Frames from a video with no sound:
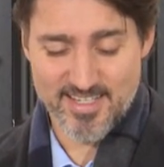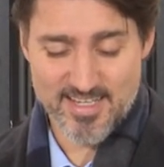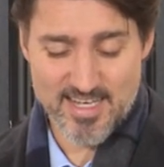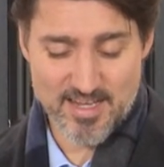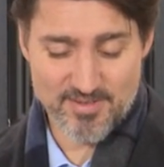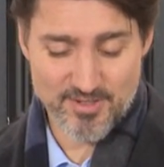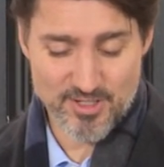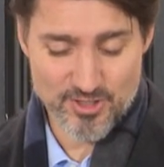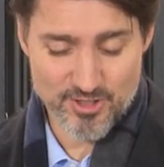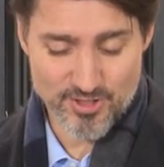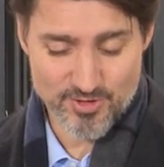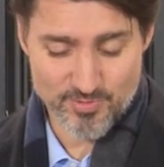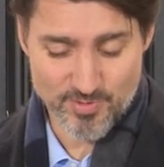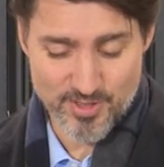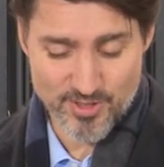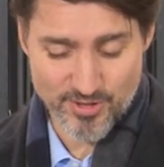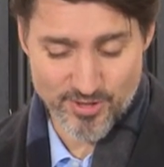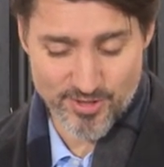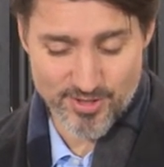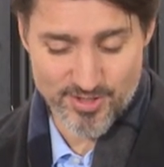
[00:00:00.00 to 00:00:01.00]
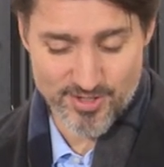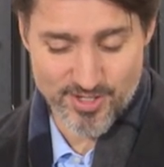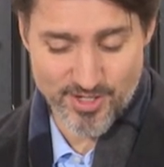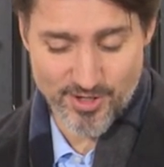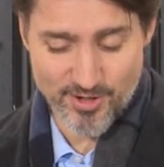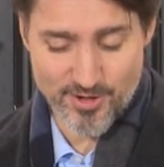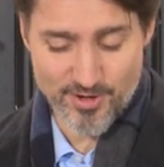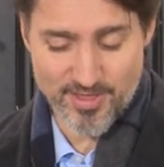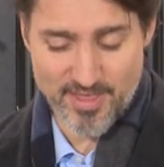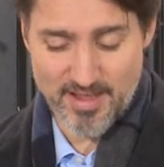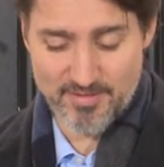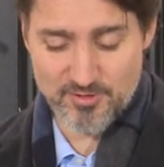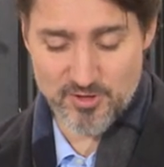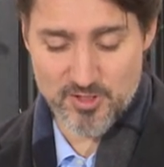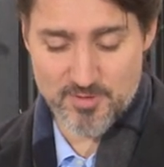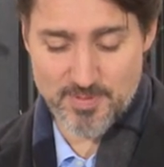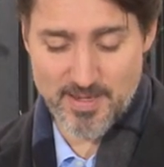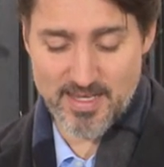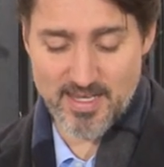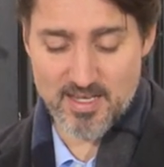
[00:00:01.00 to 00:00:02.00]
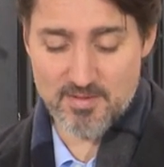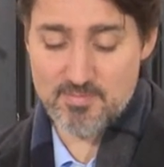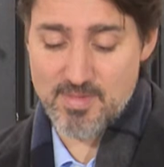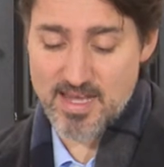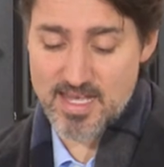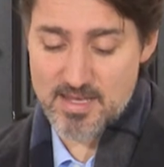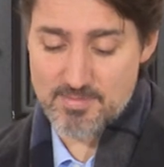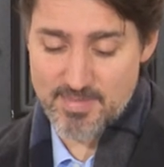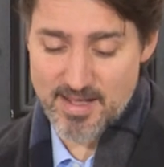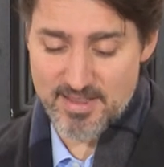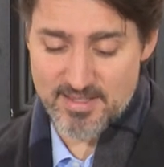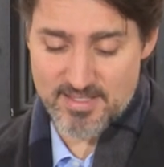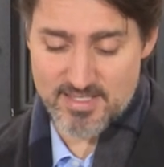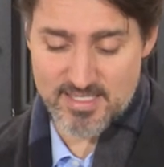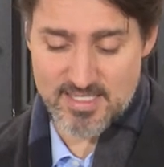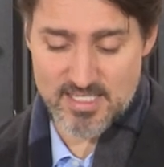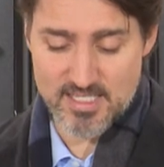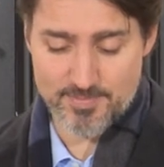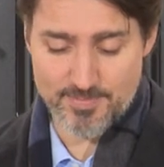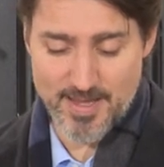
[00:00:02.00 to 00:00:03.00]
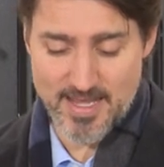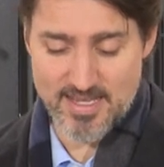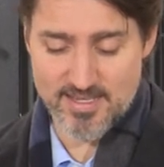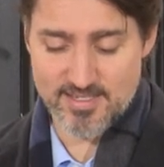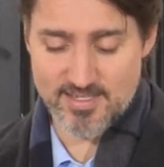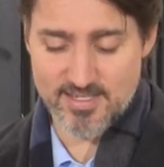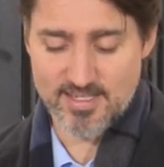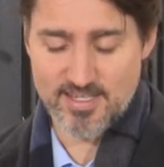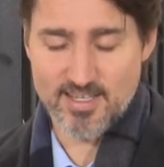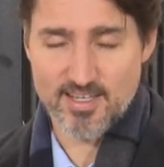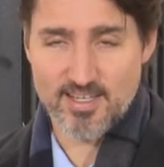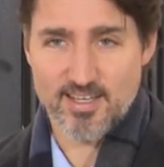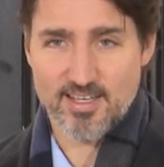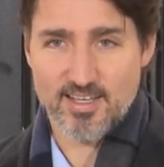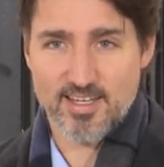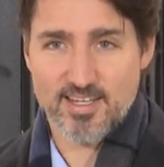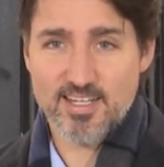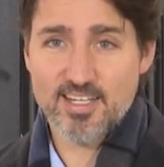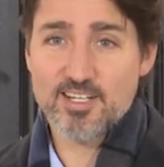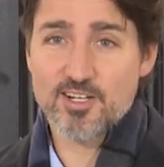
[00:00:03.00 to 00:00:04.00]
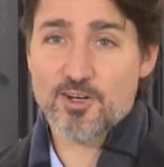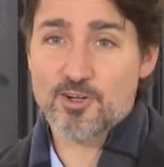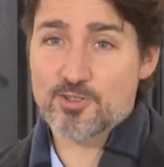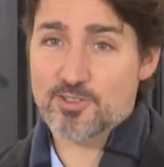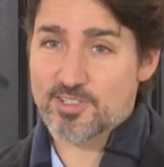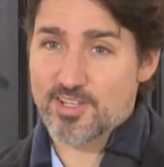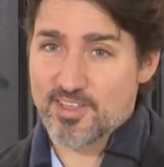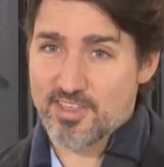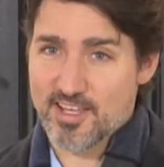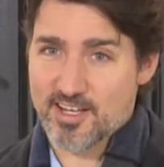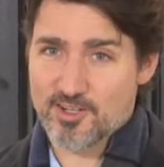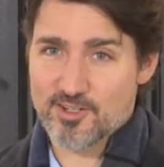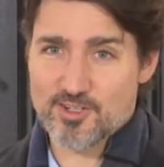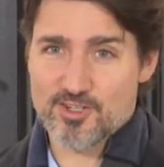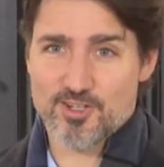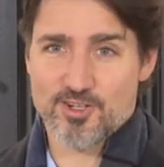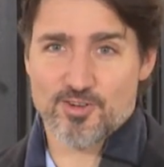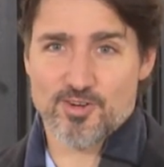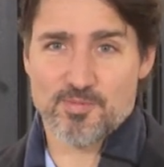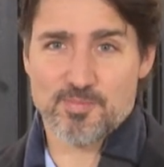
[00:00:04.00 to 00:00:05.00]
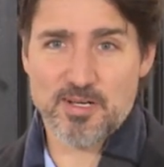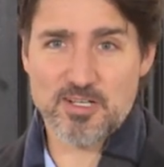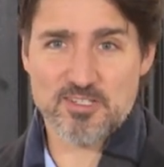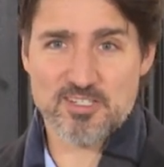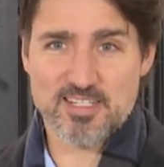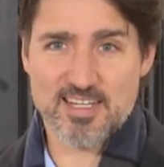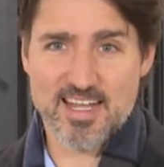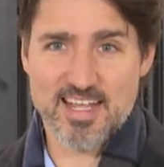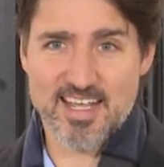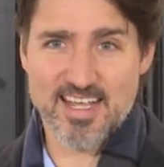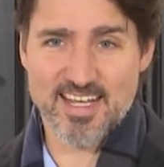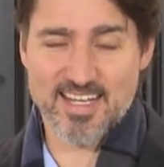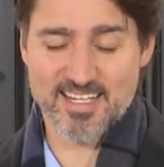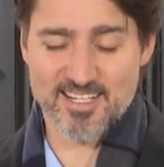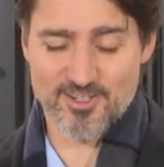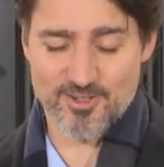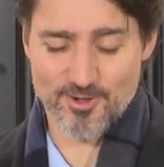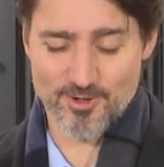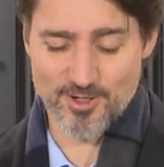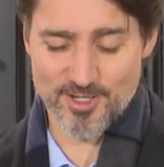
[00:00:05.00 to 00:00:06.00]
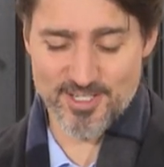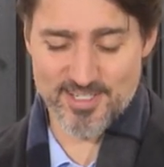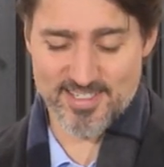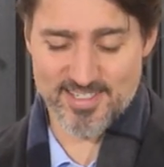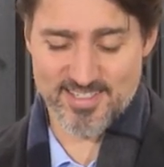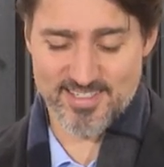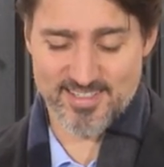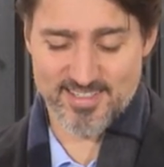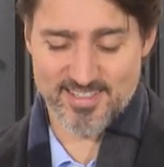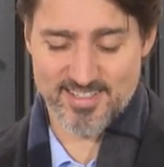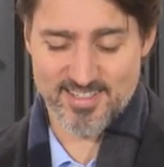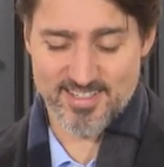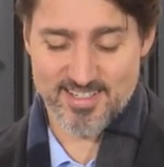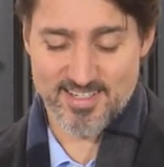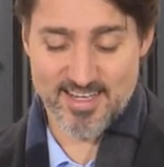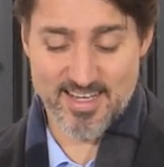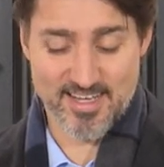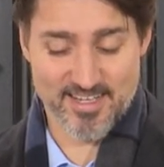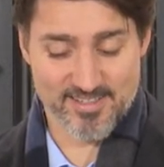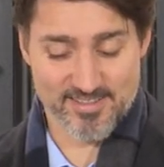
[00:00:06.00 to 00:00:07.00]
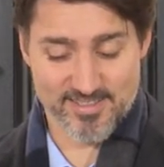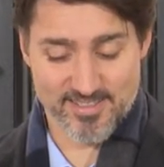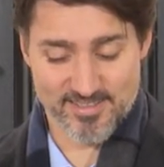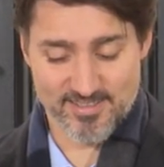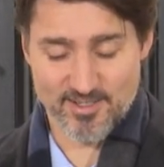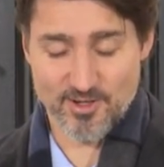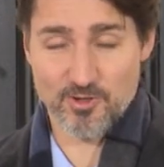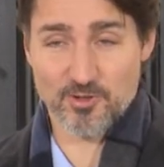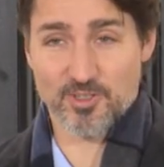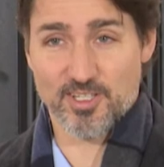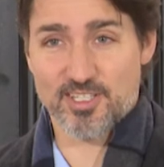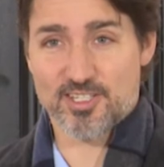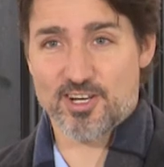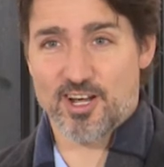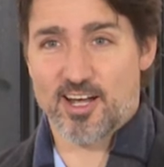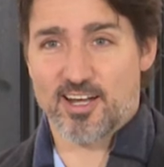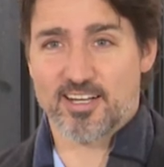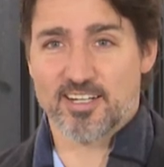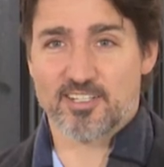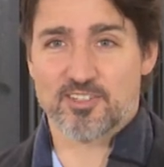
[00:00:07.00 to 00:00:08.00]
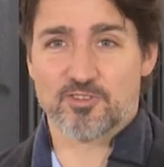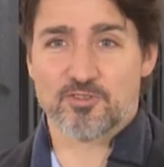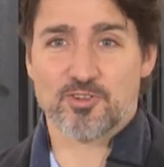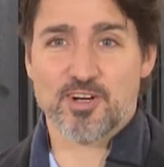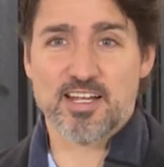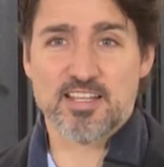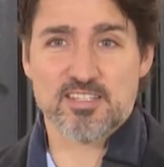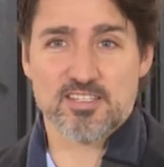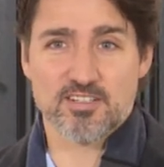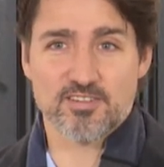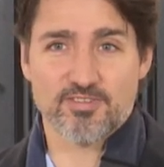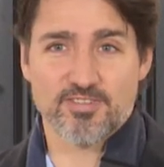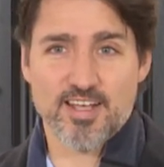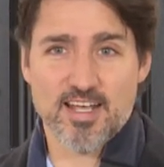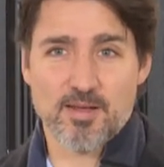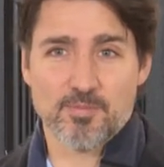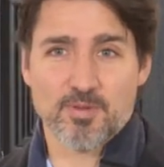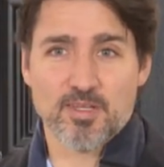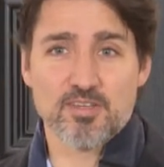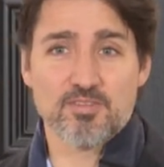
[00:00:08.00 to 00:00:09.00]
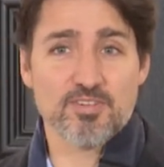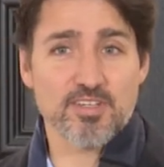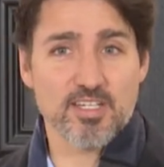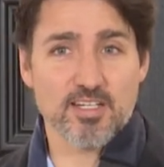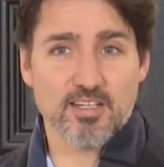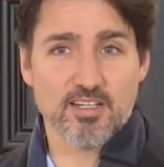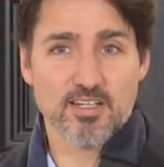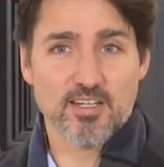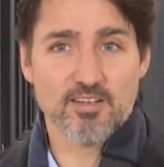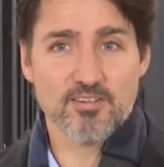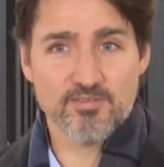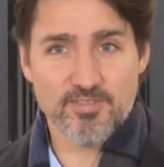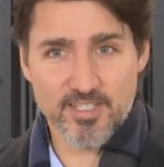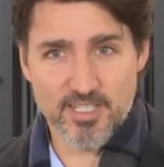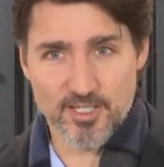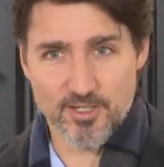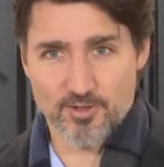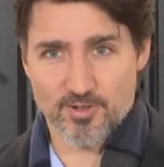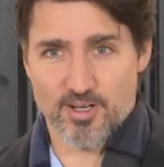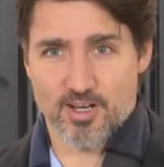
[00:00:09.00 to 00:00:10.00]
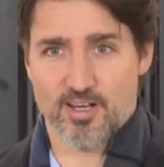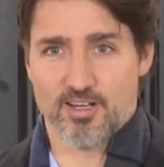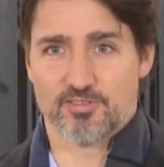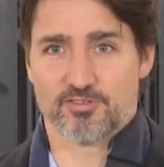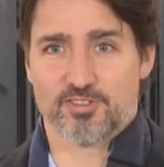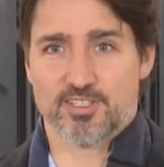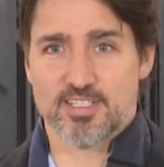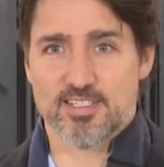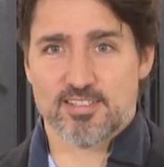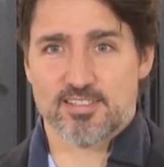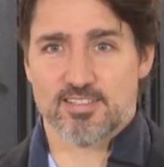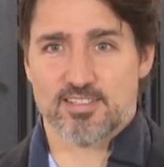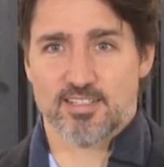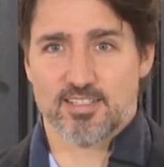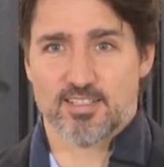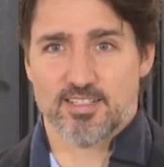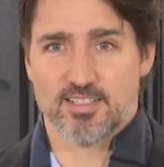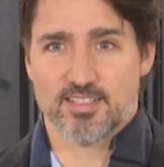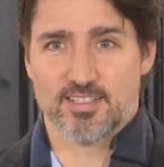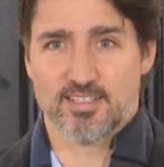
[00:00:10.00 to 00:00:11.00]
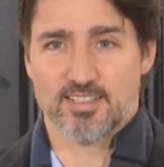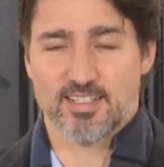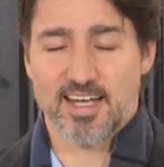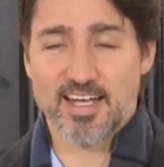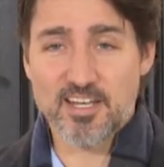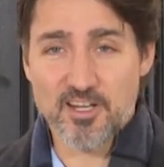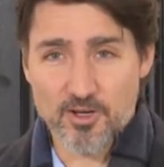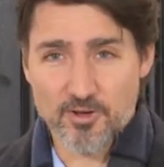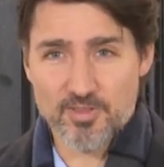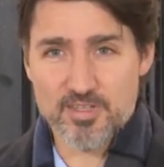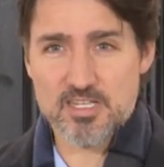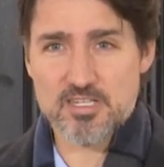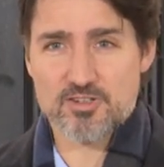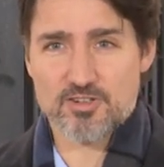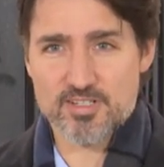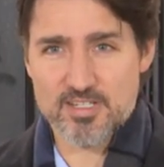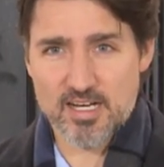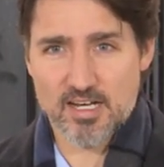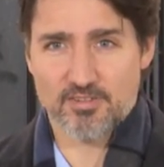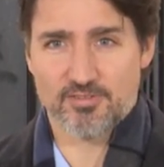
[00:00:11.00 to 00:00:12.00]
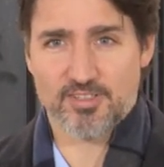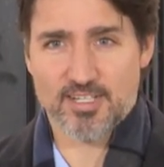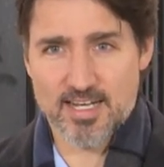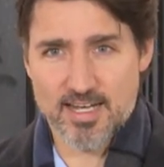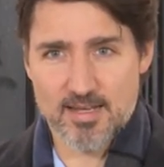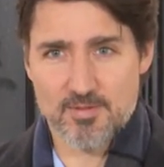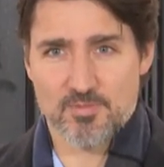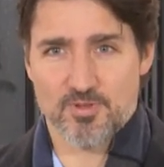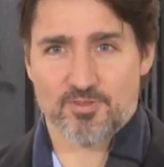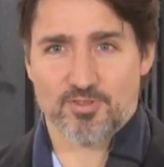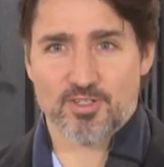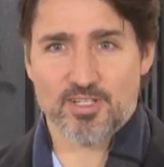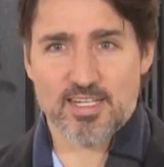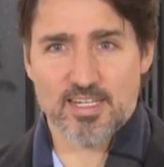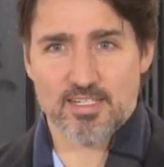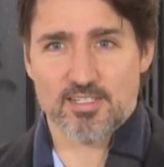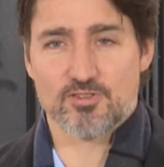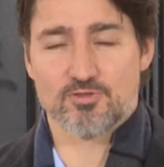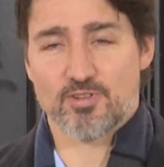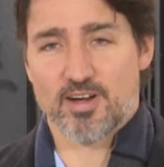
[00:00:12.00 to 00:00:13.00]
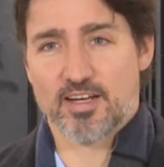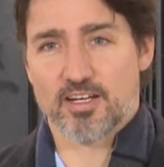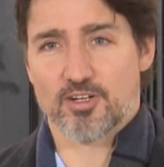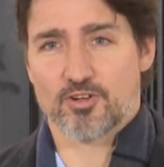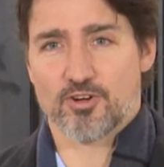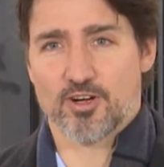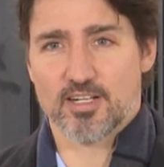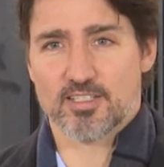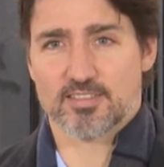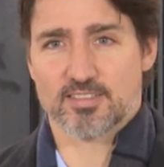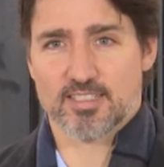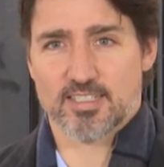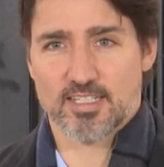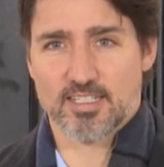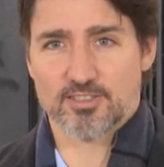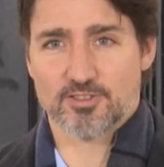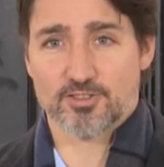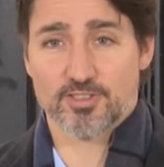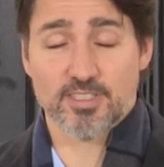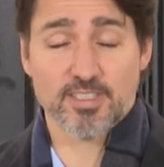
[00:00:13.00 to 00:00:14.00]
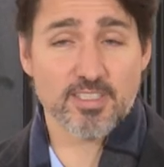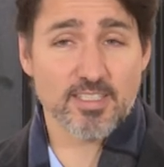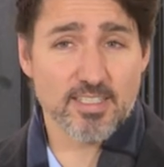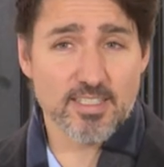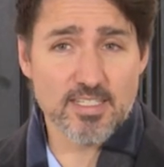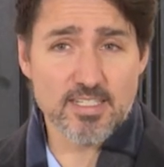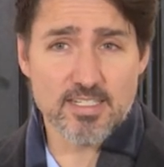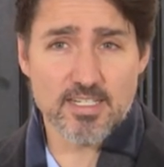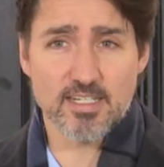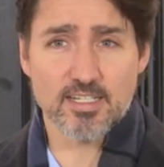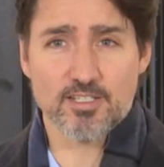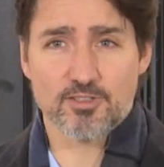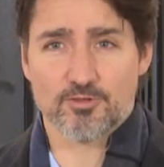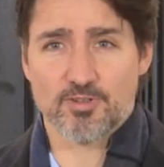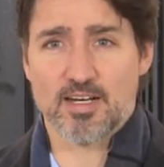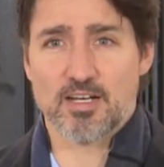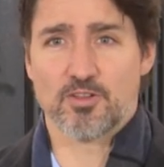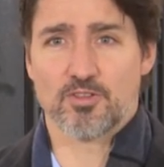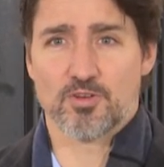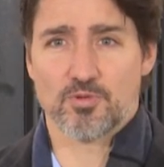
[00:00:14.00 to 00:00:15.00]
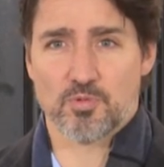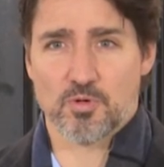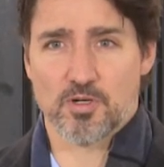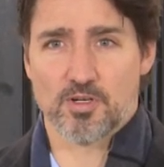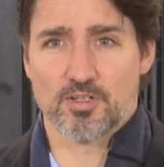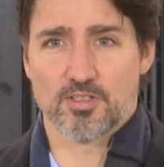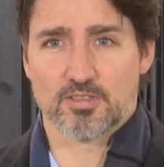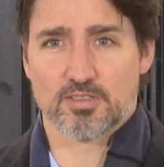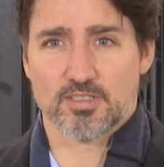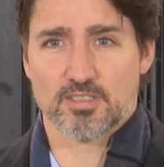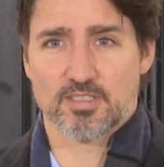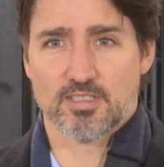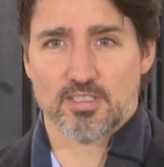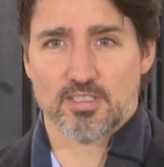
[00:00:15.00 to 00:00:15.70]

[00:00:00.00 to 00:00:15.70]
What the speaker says: David just returned to Earth after spending many months in space, and he knows a thing or two about staying indoors and only talking to friends and family via video conference. I know these are tough times for kids right across the country and indeed around the world.